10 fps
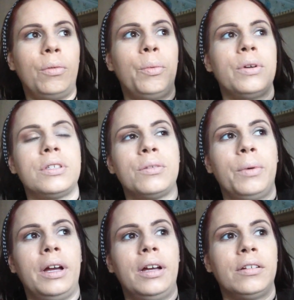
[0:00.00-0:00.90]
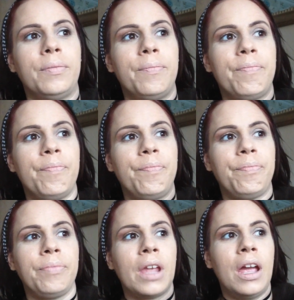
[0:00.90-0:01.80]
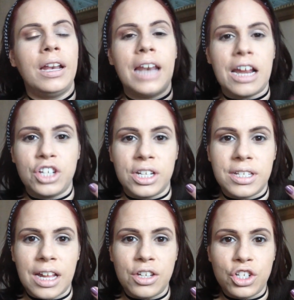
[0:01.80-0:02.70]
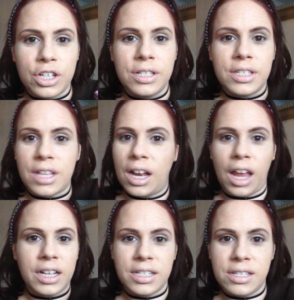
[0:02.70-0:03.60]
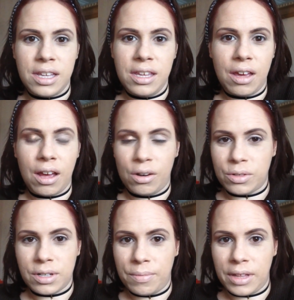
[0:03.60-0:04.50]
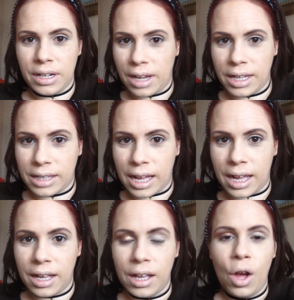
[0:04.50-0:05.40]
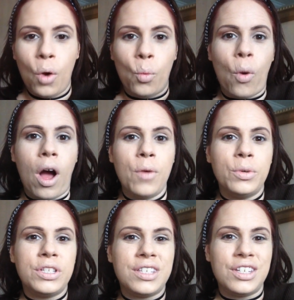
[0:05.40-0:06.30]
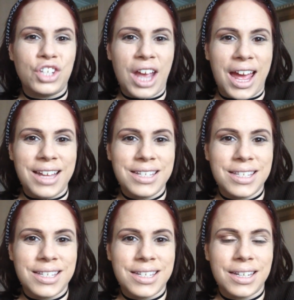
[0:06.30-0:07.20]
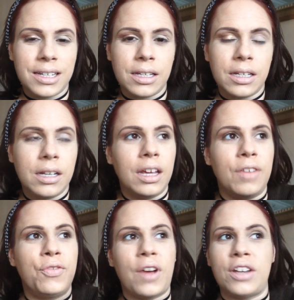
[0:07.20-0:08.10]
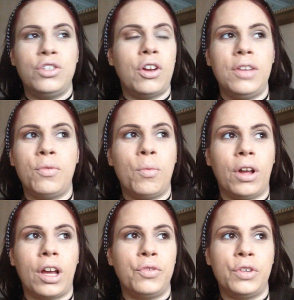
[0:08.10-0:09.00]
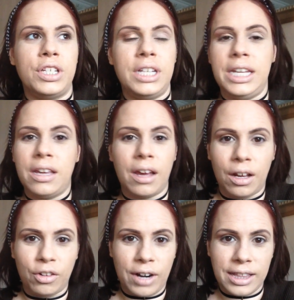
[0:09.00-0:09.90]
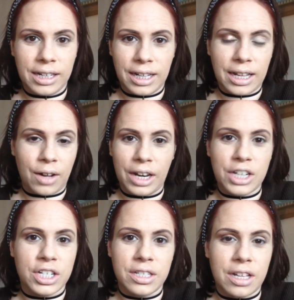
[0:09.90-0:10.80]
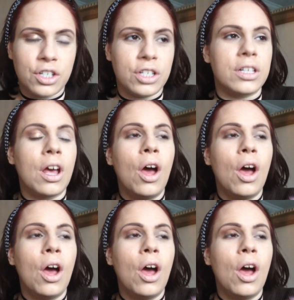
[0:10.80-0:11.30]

what's the word? Lash extensions that are like a C-curl or something like that. What I would suggest, in fact, you don't even want to go for a D-curl or anything like that on lash extensions.